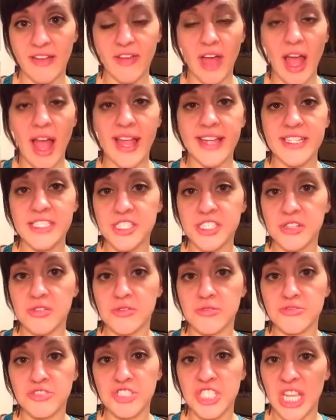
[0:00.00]
I do
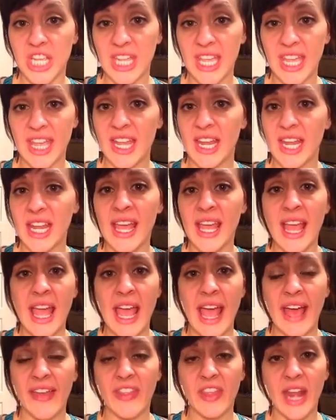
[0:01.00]
chicken,
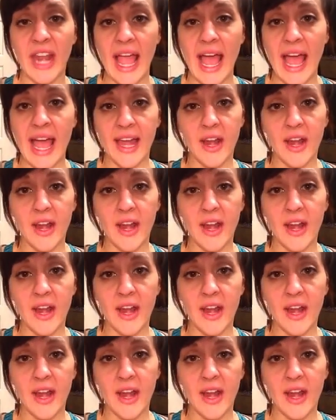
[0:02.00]
and then I add